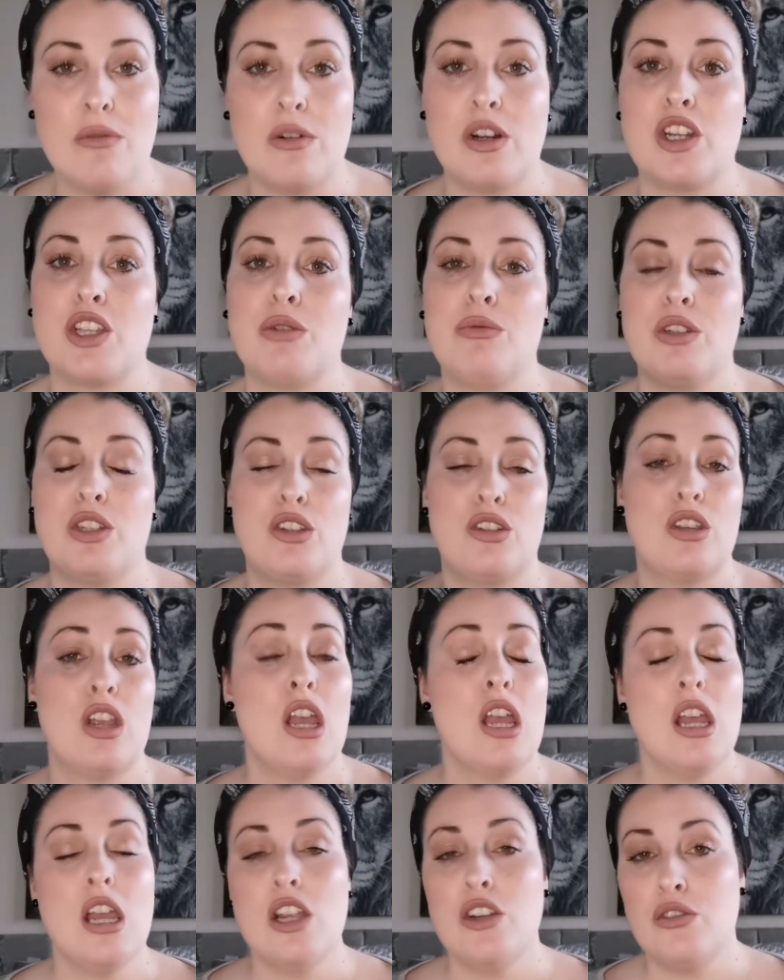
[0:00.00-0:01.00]
You would just
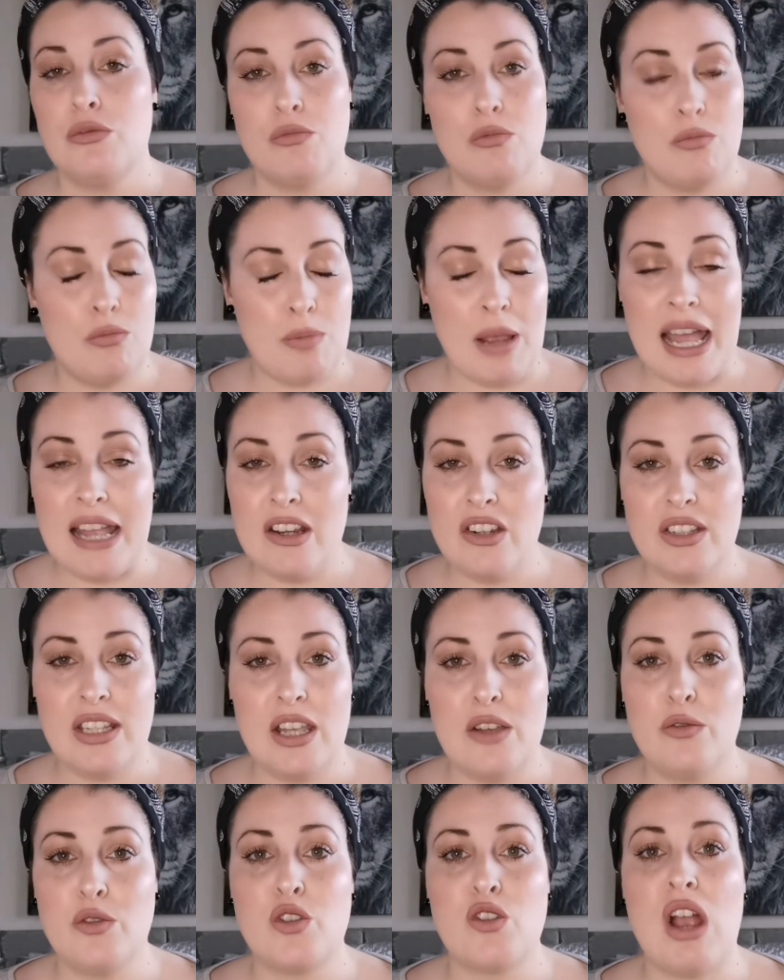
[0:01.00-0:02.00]
pat
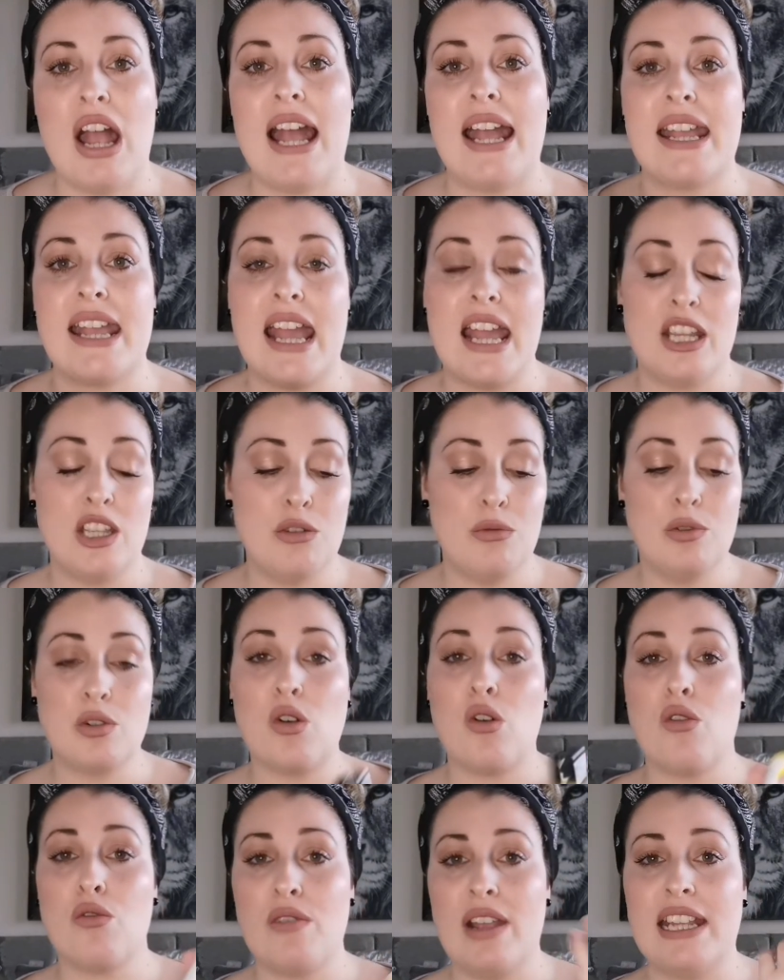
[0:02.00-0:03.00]
yourself dry and you would
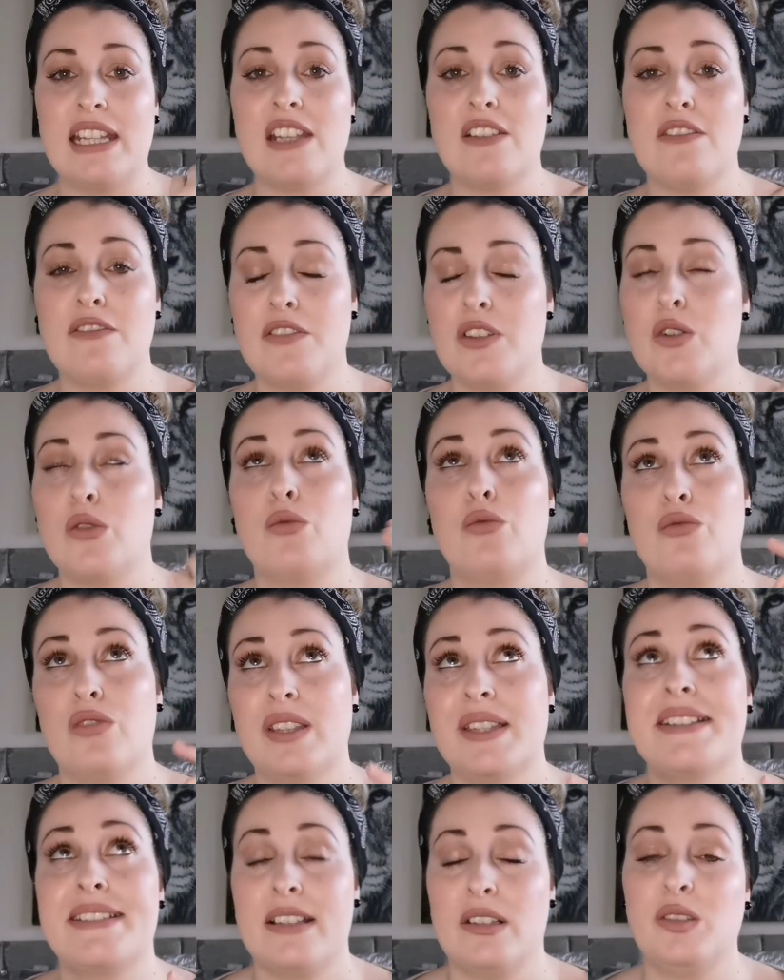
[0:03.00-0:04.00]
already feel really
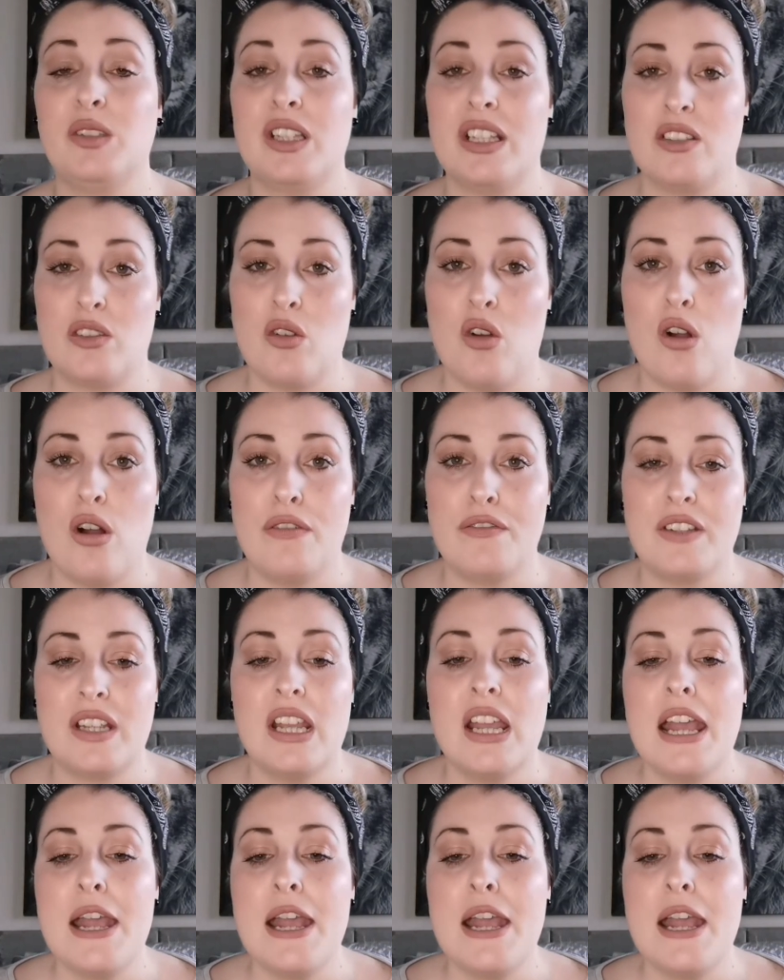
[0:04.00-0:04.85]
silky soft.